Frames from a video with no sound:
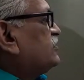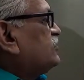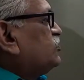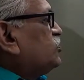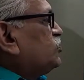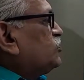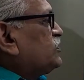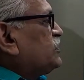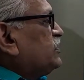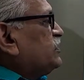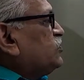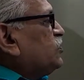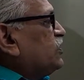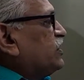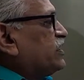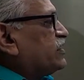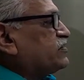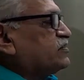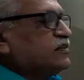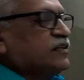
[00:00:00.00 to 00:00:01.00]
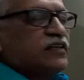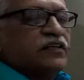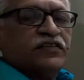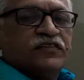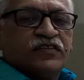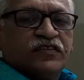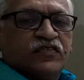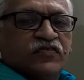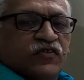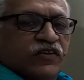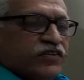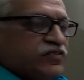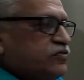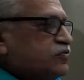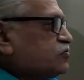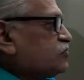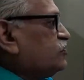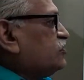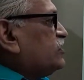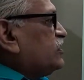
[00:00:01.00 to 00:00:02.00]
dou t dou x is equals
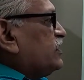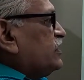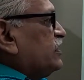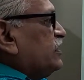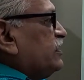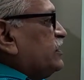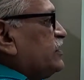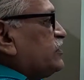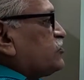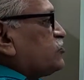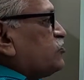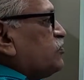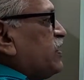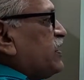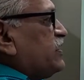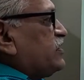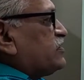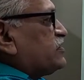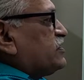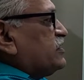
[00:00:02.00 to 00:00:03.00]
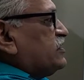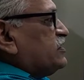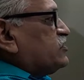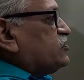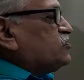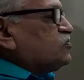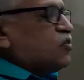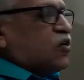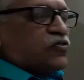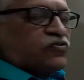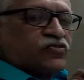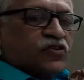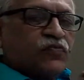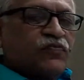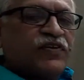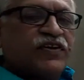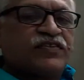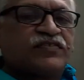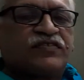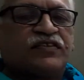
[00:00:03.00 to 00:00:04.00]
to e raised to minus t into cos of
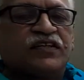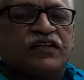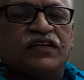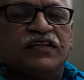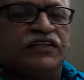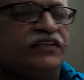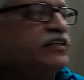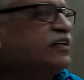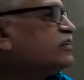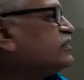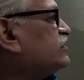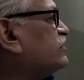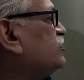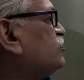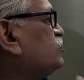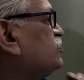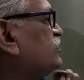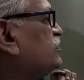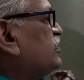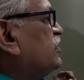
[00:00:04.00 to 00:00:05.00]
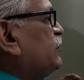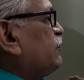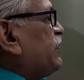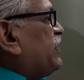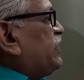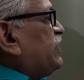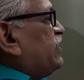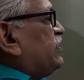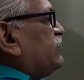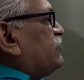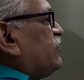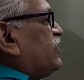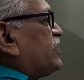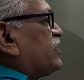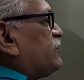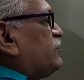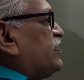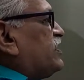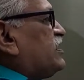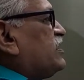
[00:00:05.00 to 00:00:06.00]
x. Here u is the dependent
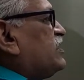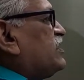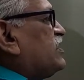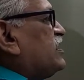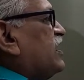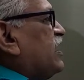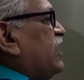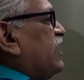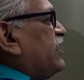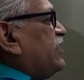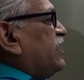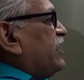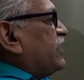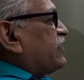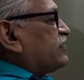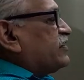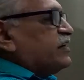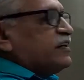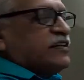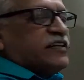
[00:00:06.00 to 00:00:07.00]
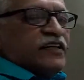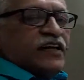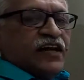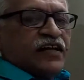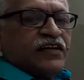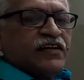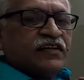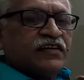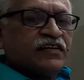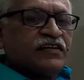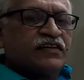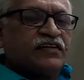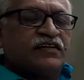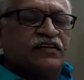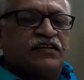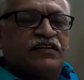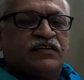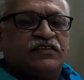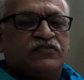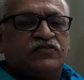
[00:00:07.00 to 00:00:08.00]
variable and x and t are
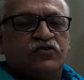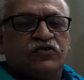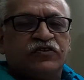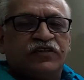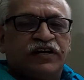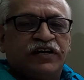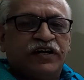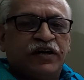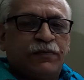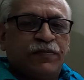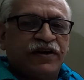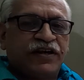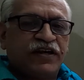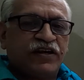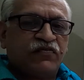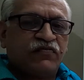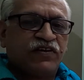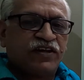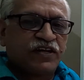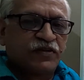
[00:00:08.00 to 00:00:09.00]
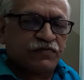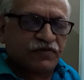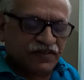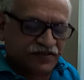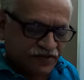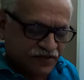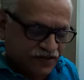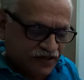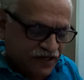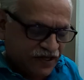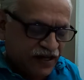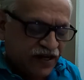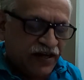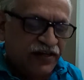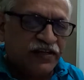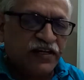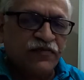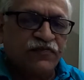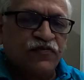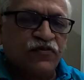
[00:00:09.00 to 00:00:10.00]
two independent variables,
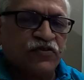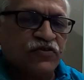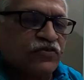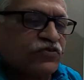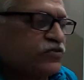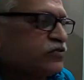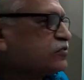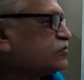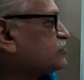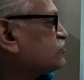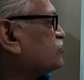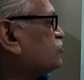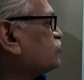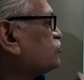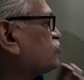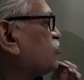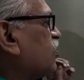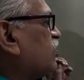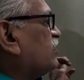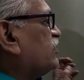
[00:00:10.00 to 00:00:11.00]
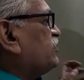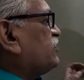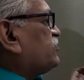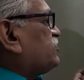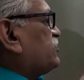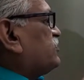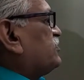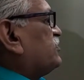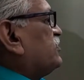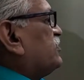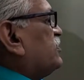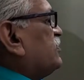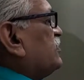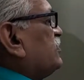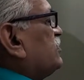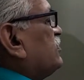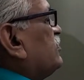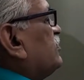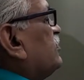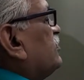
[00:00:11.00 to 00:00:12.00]
and therefore to solve this,
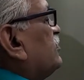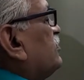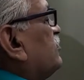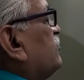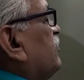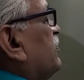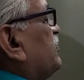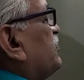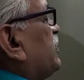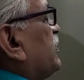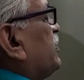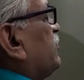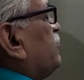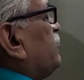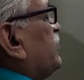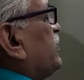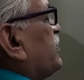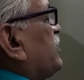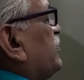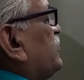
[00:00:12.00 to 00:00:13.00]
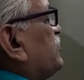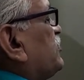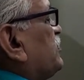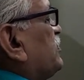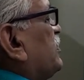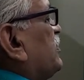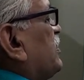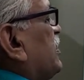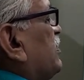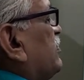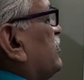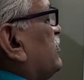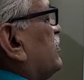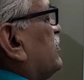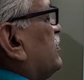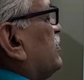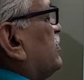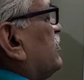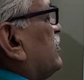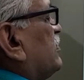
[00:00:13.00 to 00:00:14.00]
once again we consider
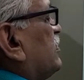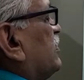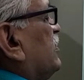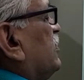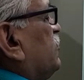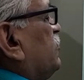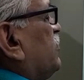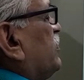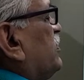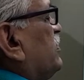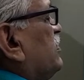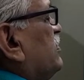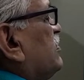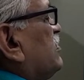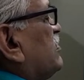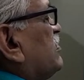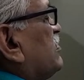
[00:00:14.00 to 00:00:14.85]
given